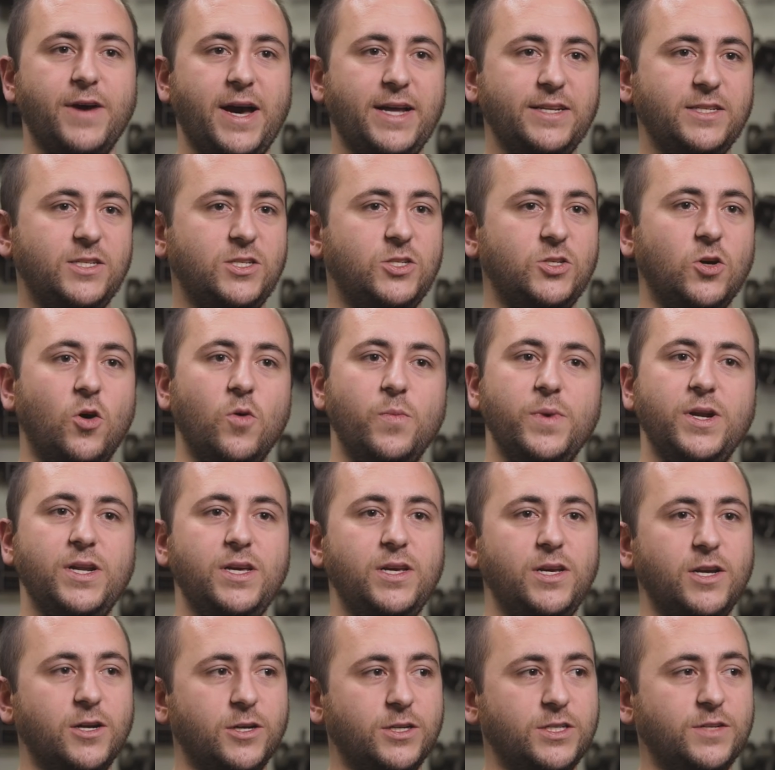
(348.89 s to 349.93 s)
had so many
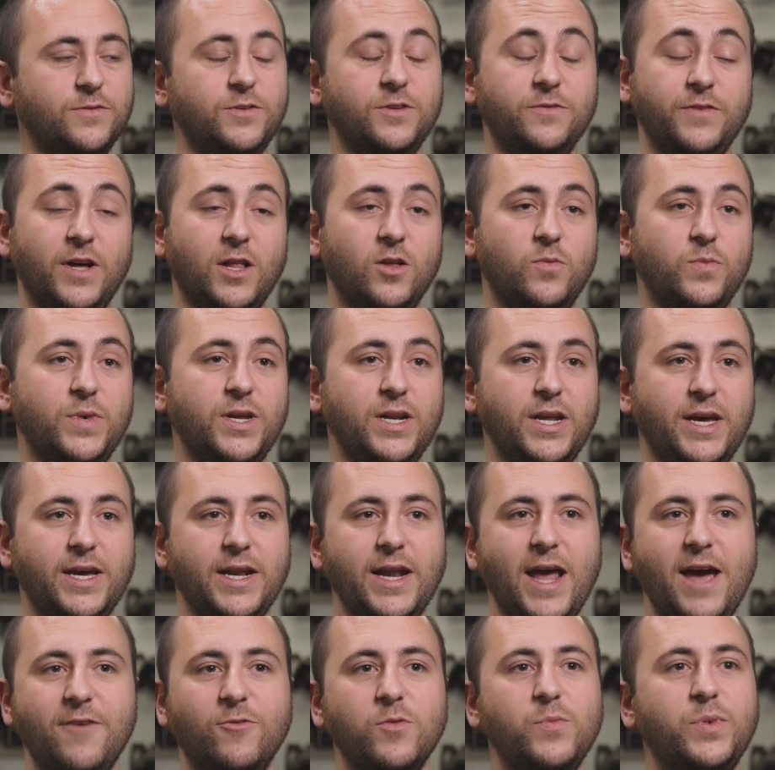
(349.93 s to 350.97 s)
years of development and
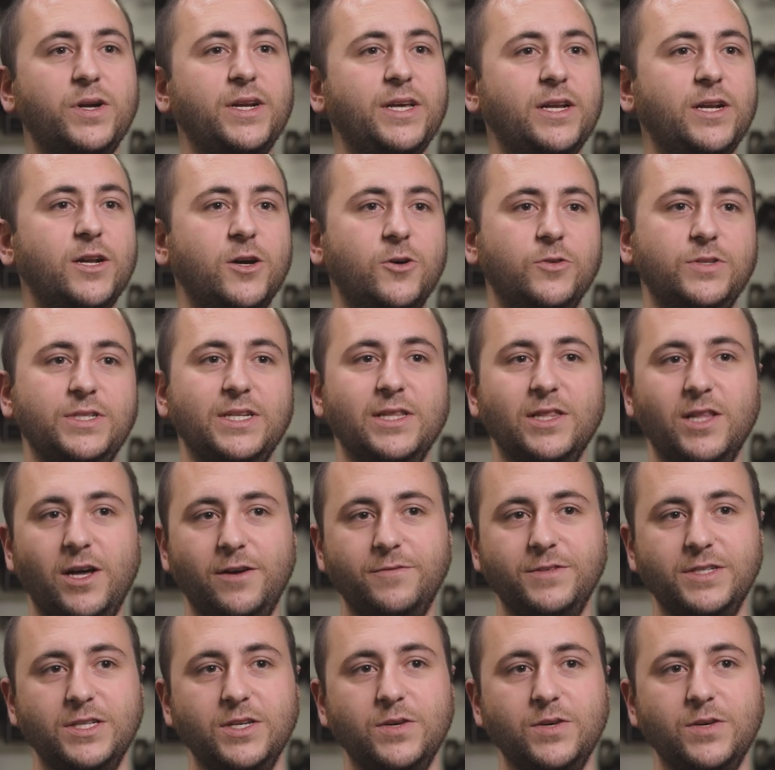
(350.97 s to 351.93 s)
everybody knows and loves